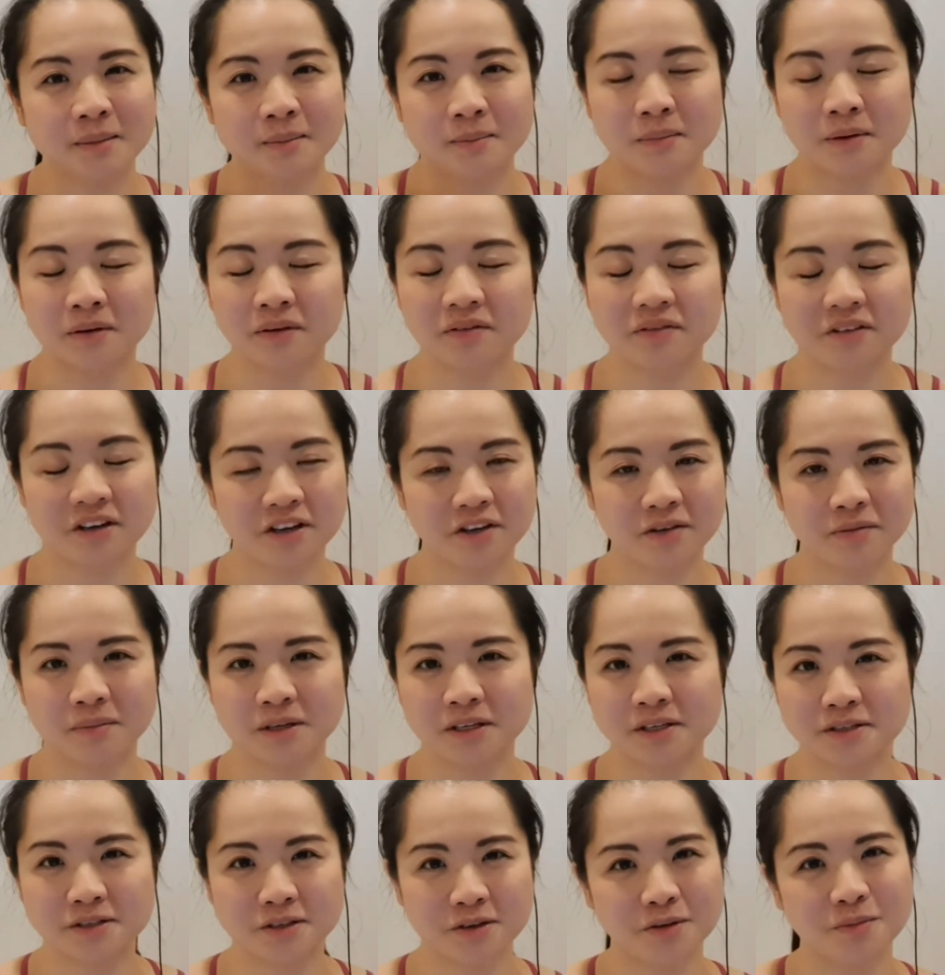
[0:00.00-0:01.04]
motivated
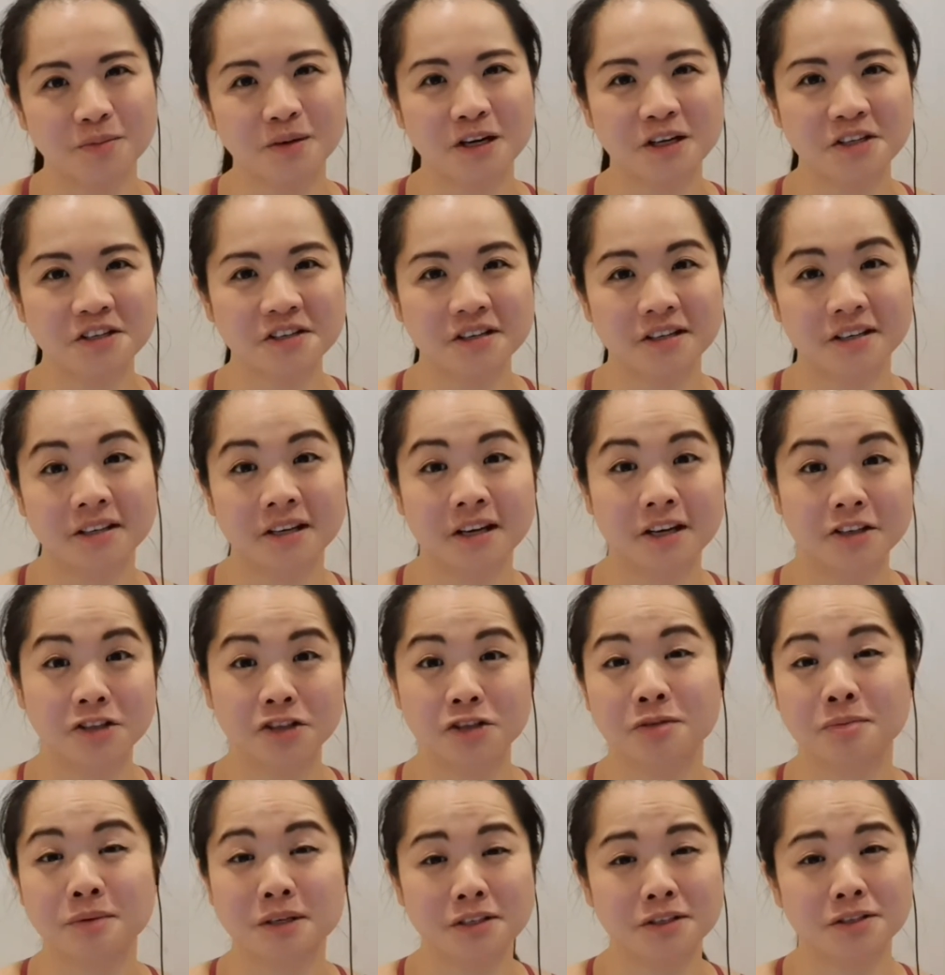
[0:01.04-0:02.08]
me so much. It
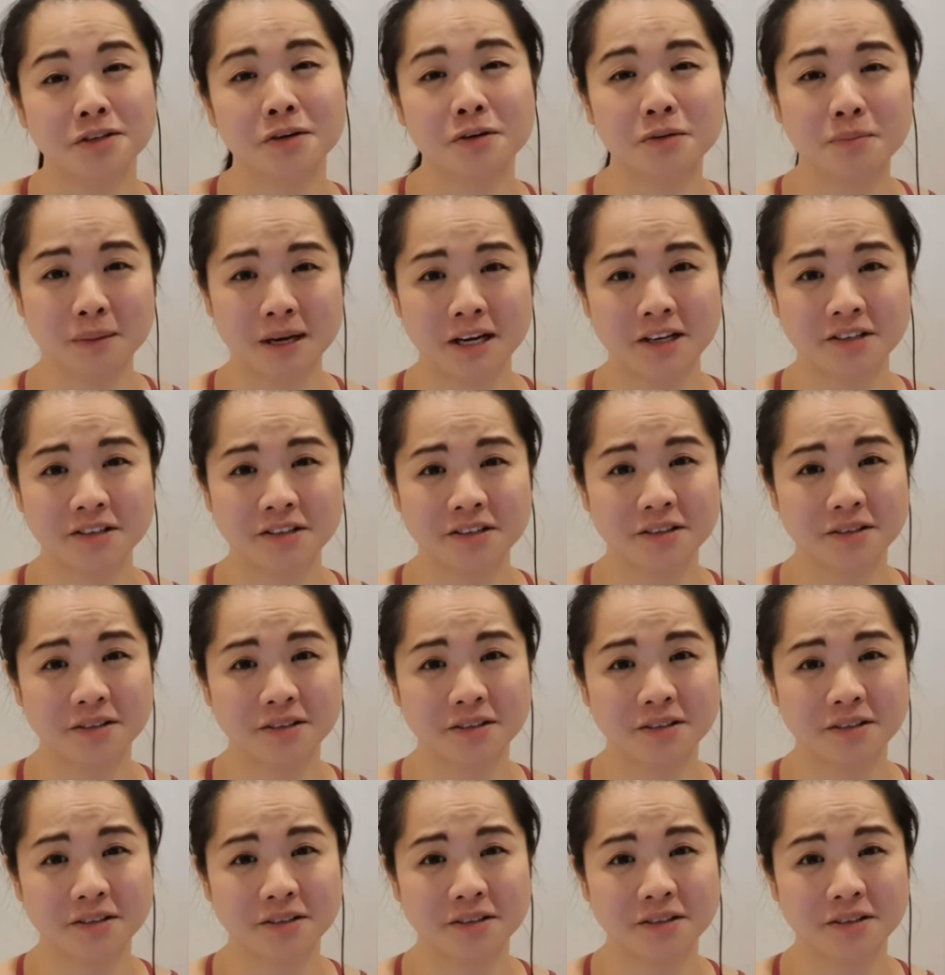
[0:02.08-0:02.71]
touched me so much.